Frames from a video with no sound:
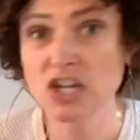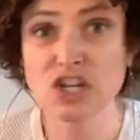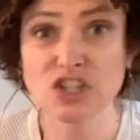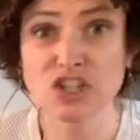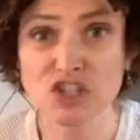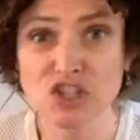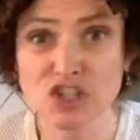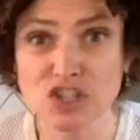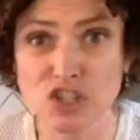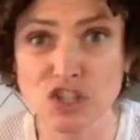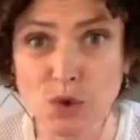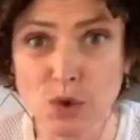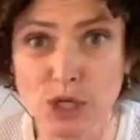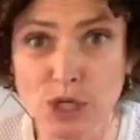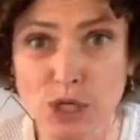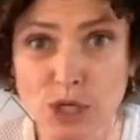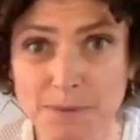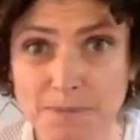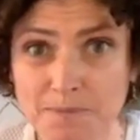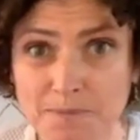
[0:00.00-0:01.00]
so
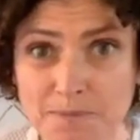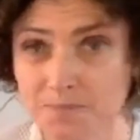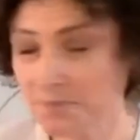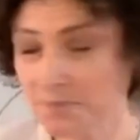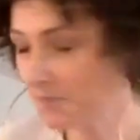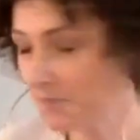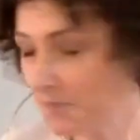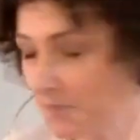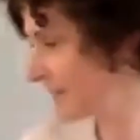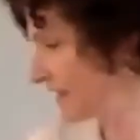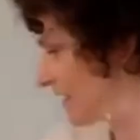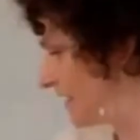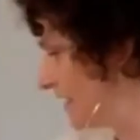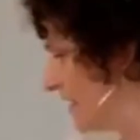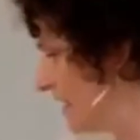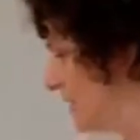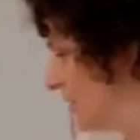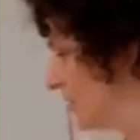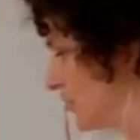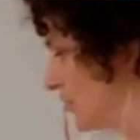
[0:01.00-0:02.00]
good.
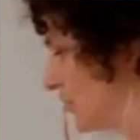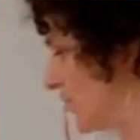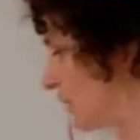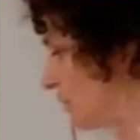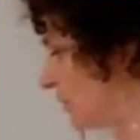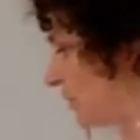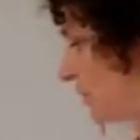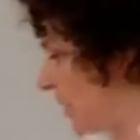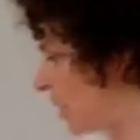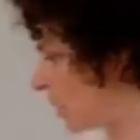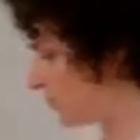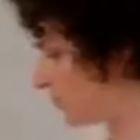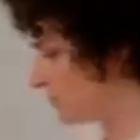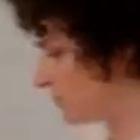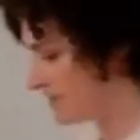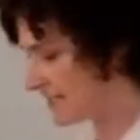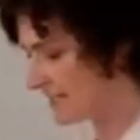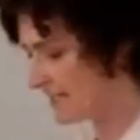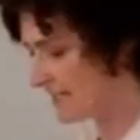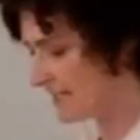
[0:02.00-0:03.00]
So I will
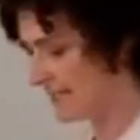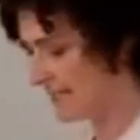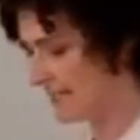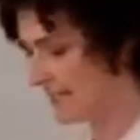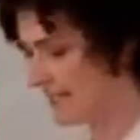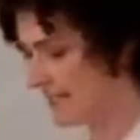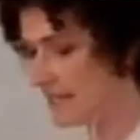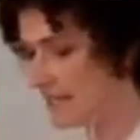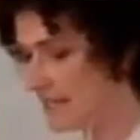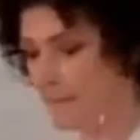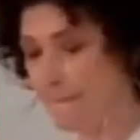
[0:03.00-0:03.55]
post the